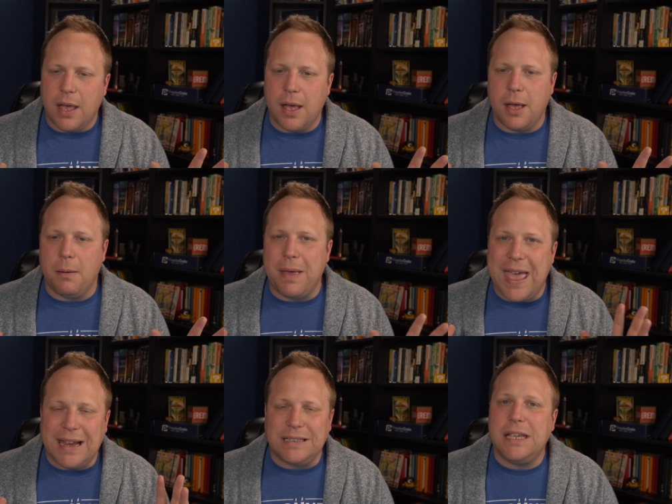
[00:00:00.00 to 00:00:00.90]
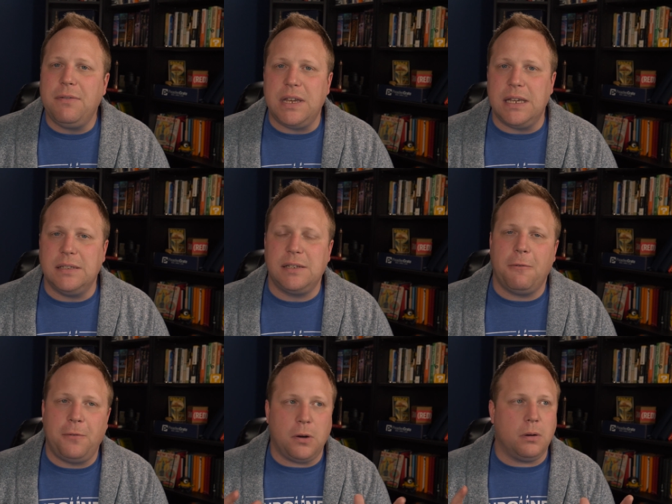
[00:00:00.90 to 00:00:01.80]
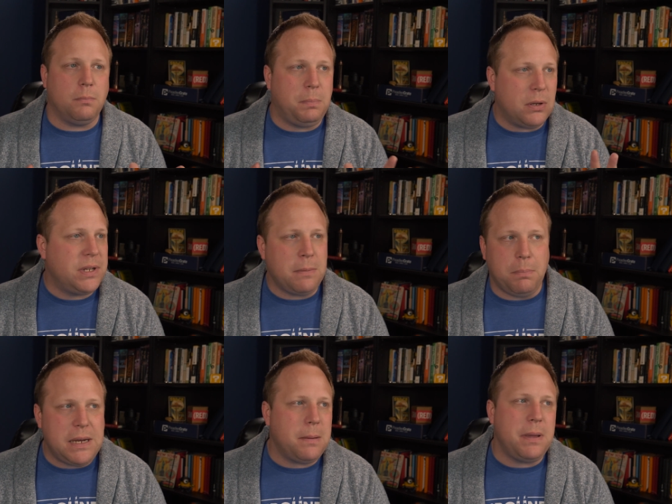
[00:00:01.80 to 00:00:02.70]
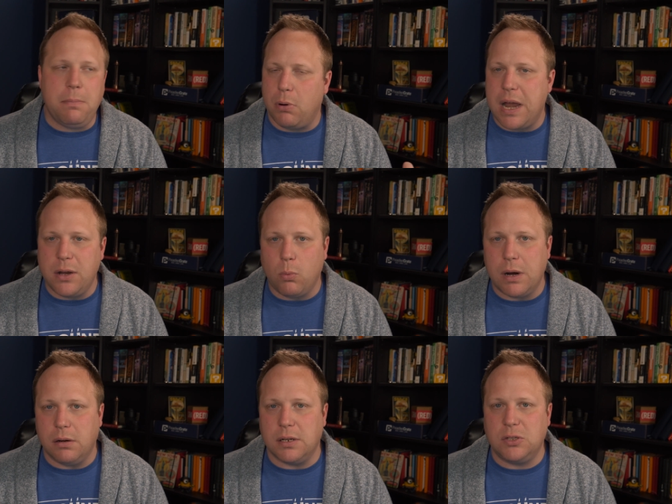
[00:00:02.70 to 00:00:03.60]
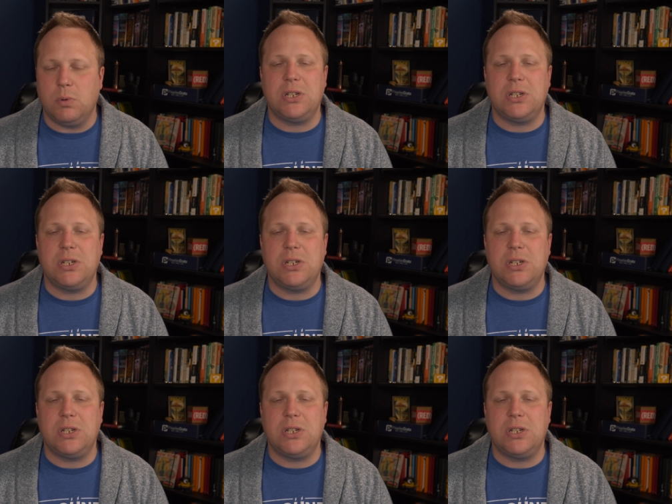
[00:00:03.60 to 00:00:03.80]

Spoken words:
activities for building B2B brand awareness,